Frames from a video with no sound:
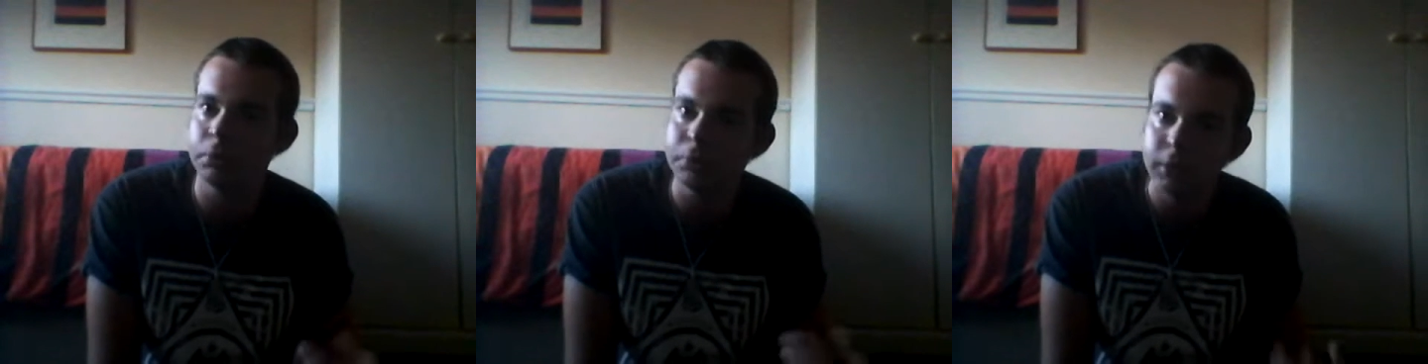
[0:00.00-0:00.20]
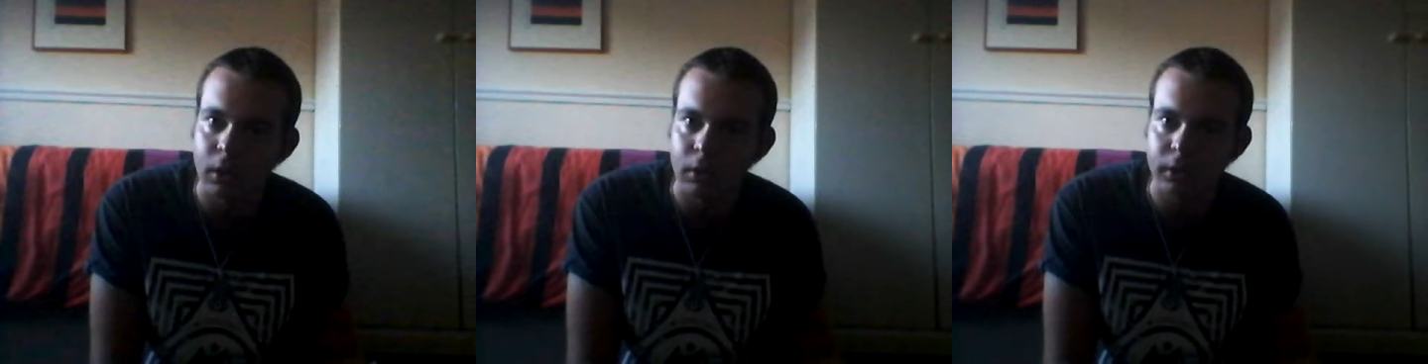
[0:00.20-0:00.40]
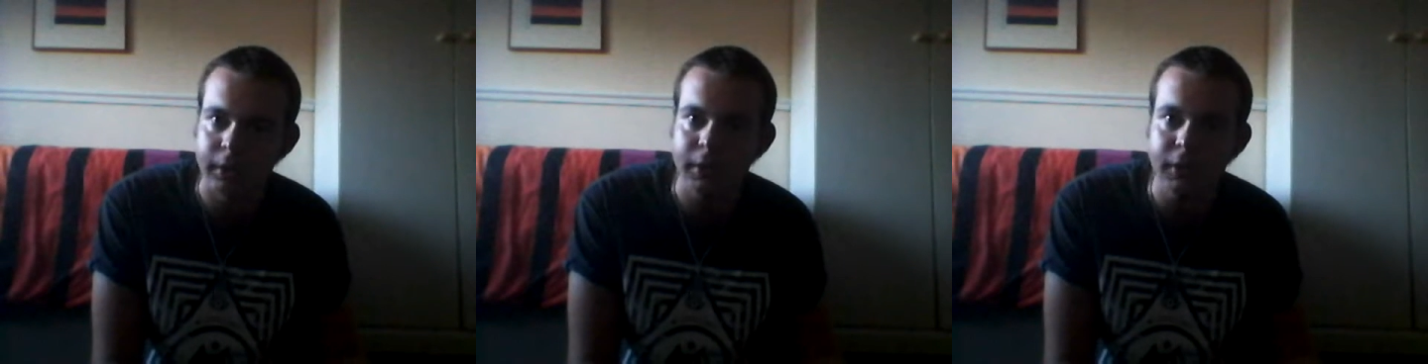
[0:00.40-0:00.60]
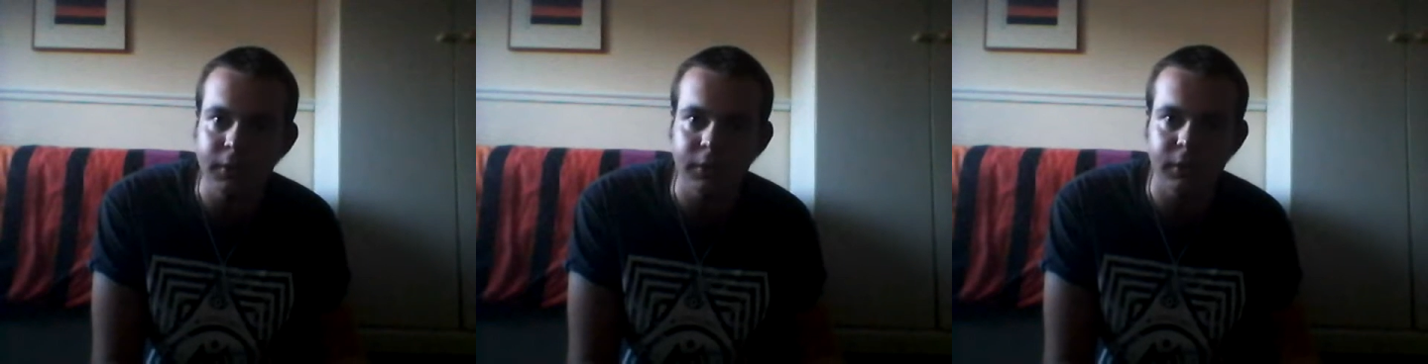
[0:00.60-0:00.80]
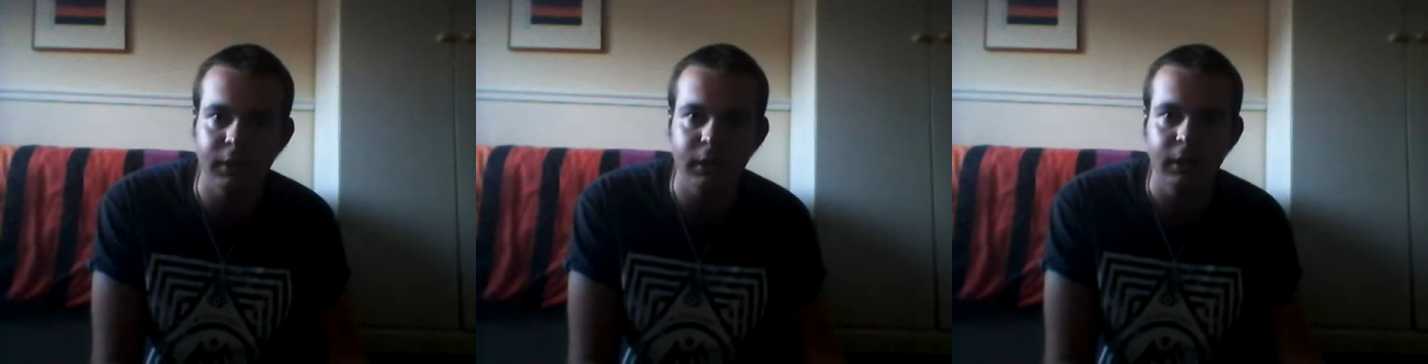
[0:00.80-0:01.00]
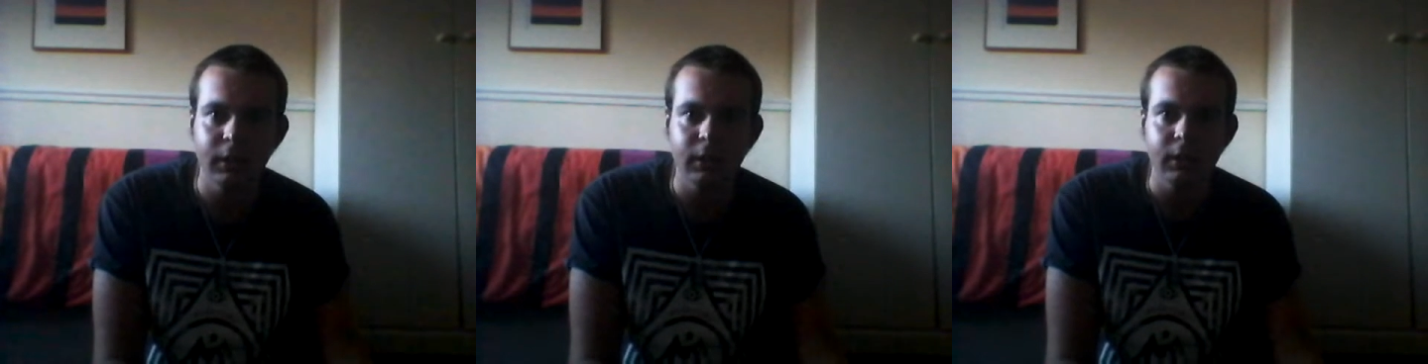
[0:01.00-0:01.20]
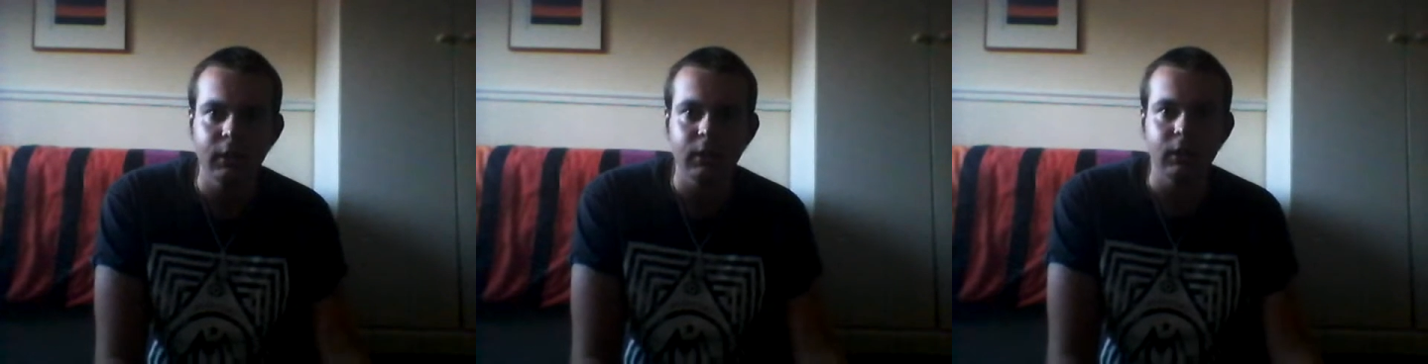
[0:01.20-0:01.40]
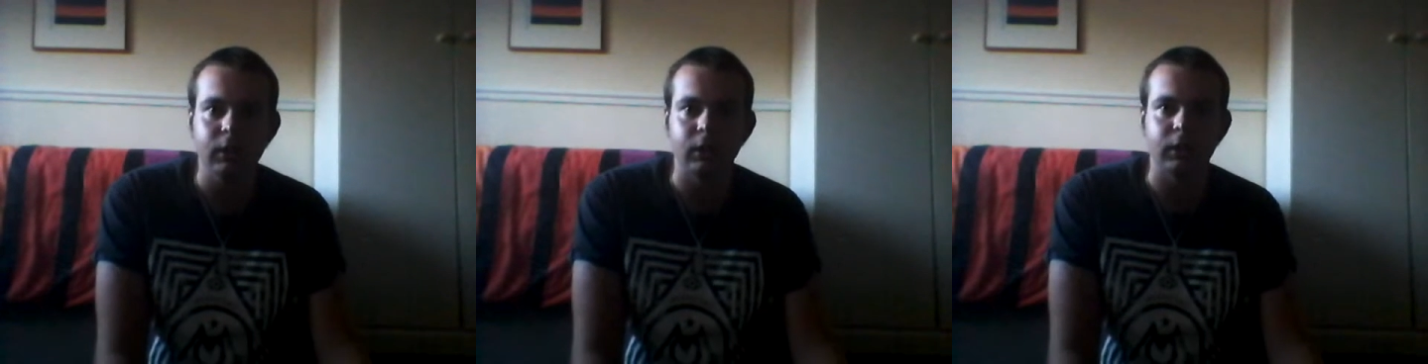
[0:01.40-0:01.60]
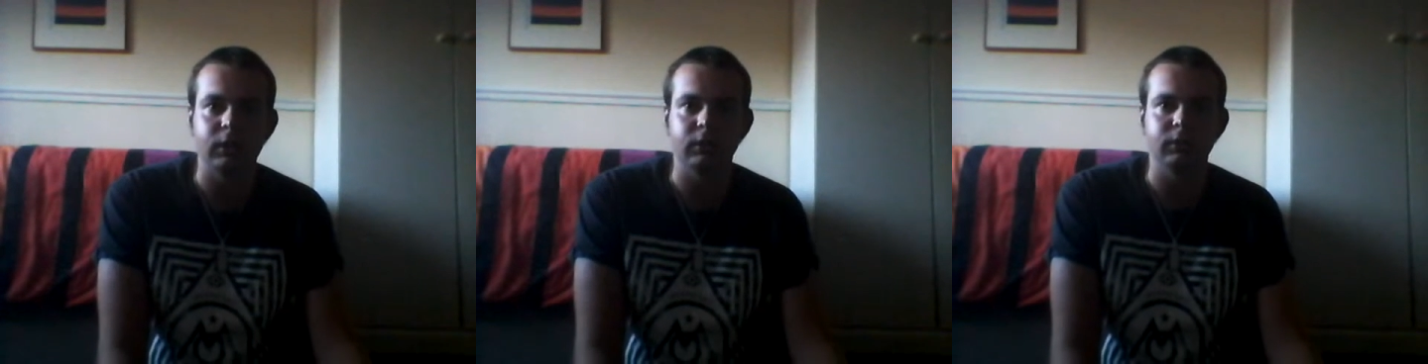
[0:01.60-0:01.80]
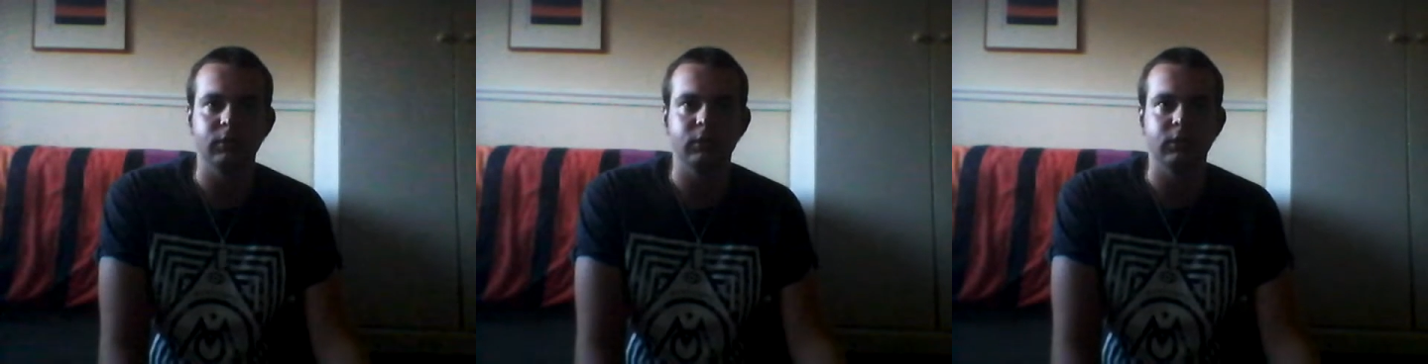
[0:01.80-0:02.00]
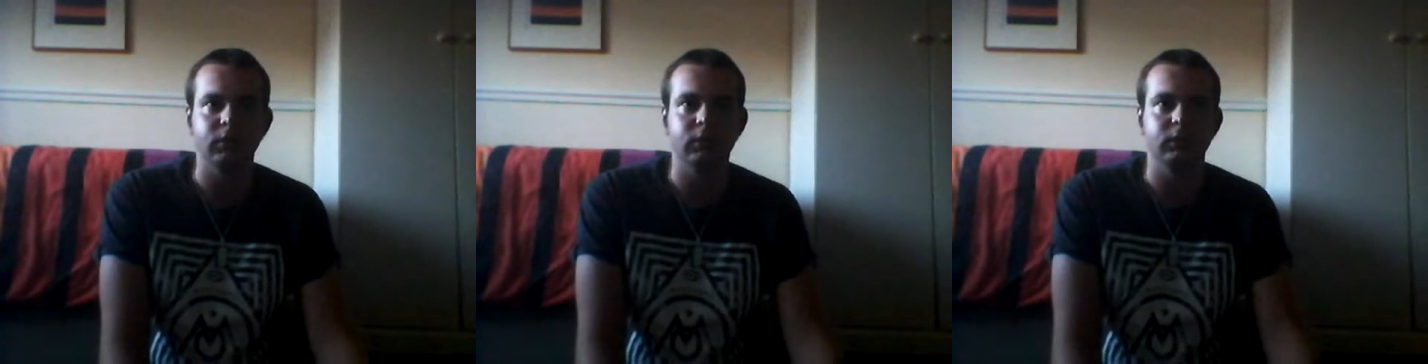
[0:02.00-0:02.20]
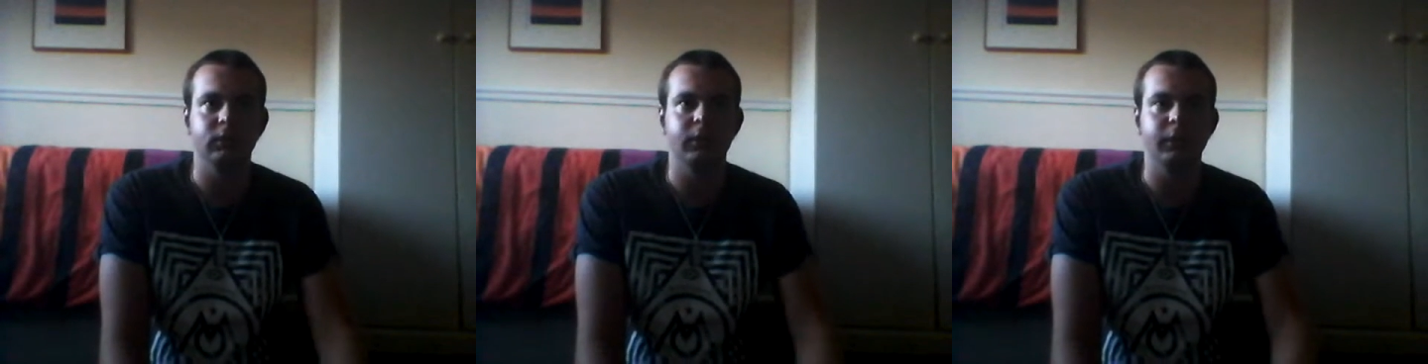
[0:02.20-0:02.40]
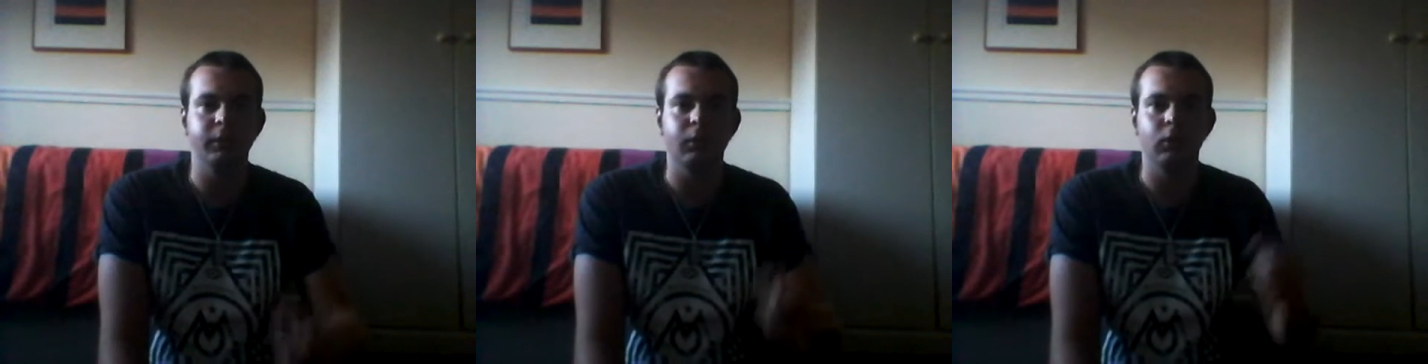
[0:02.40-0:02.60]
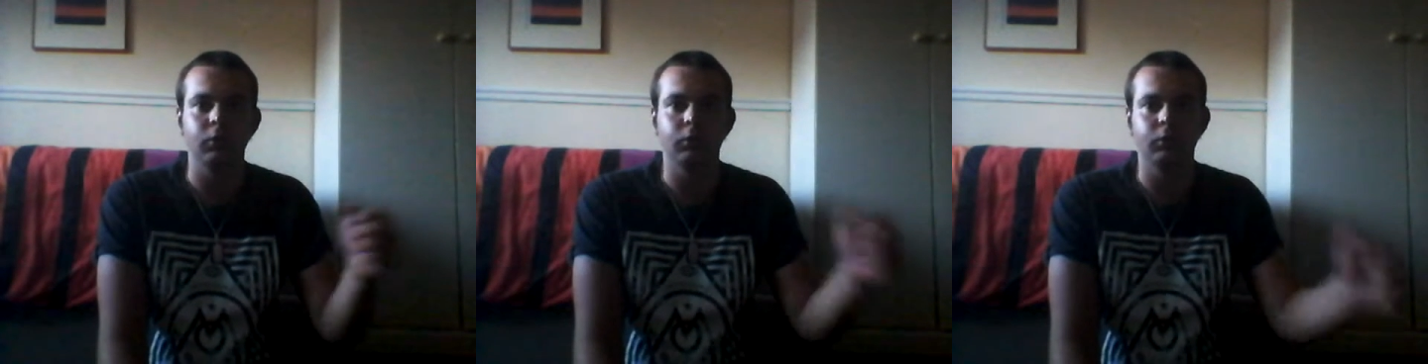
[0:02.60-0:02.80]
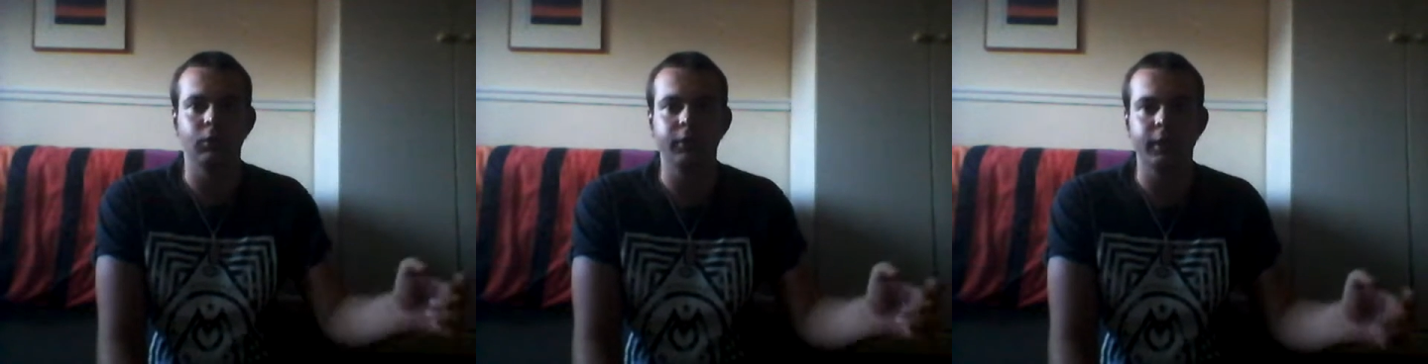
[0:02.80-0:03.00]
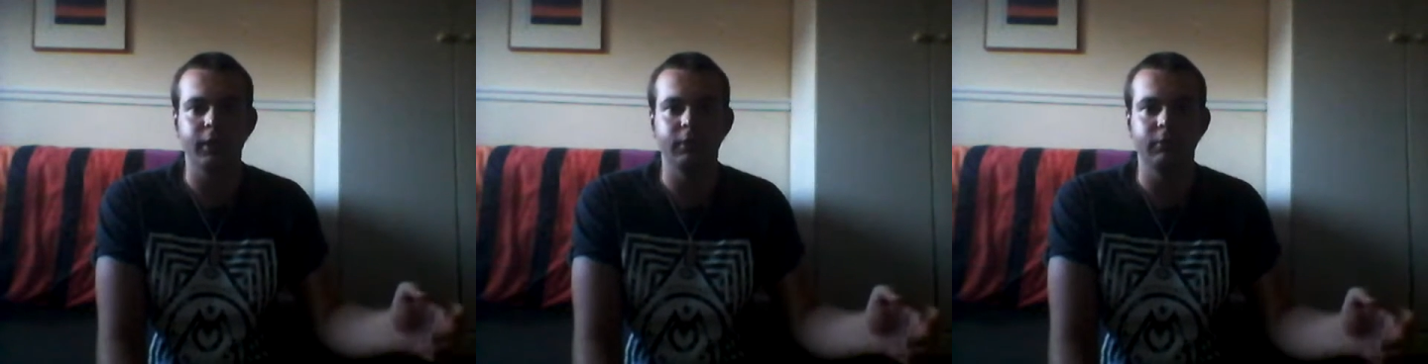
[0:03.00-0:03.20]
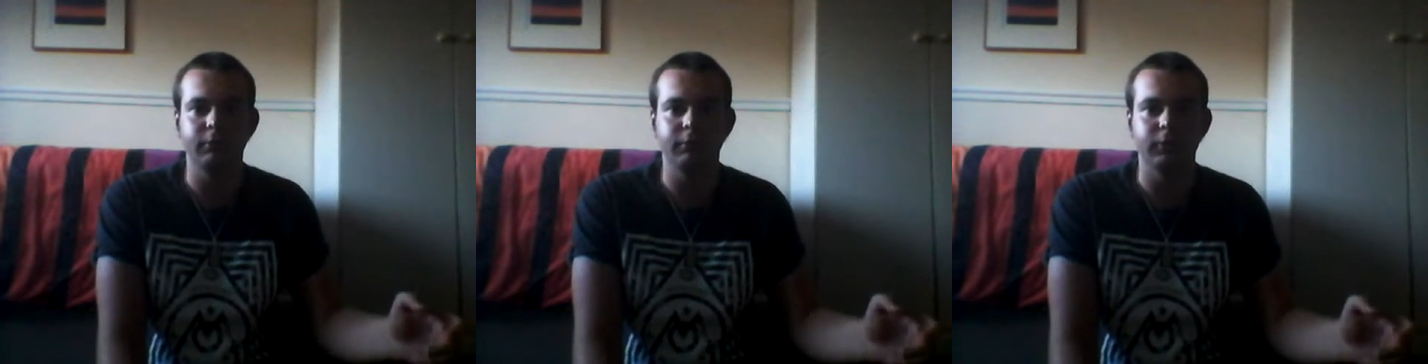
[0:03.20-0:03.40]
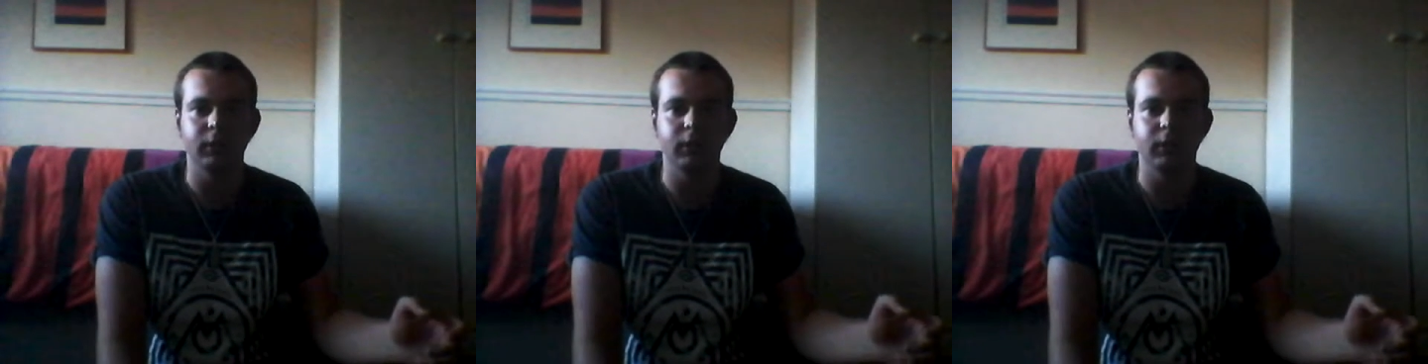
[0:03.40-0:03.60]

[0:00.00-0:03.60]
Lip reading: colleagues also give